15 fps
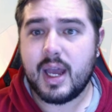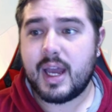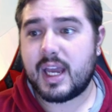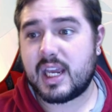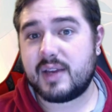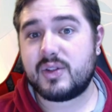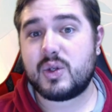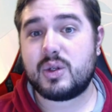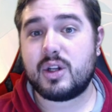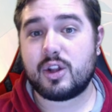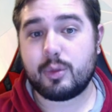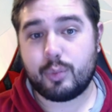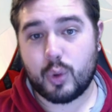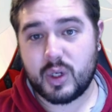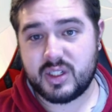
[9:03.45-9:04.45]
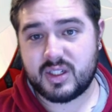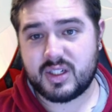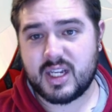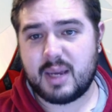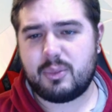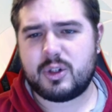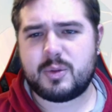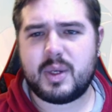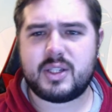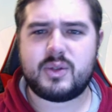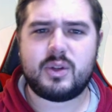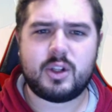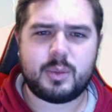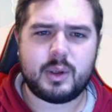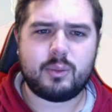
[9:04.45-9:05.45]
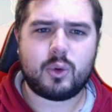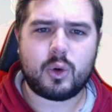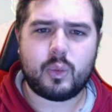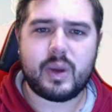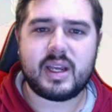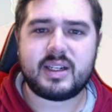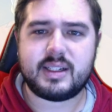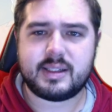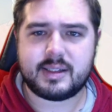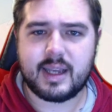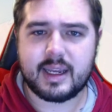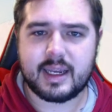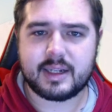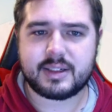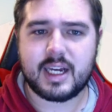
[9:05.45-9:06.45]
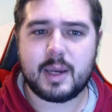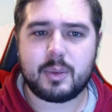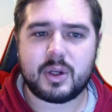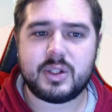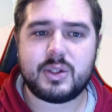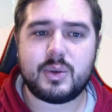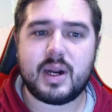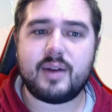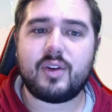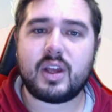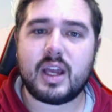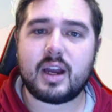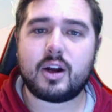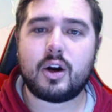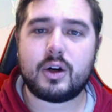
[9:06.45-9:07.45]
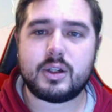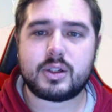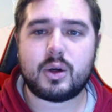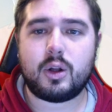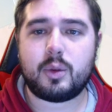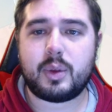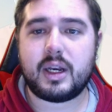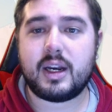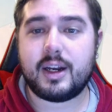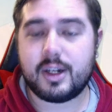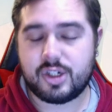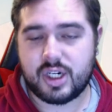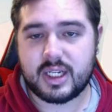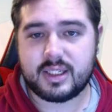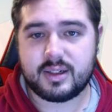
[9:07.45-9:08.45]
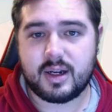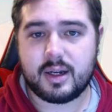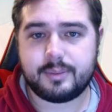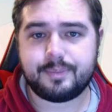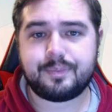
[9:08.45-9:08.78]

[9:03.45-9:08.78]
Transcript: It gives you another Poison type, which makes you a little bit more weak to Psychic type because you would have a Gengar, a Scolipede, and a Chestnut.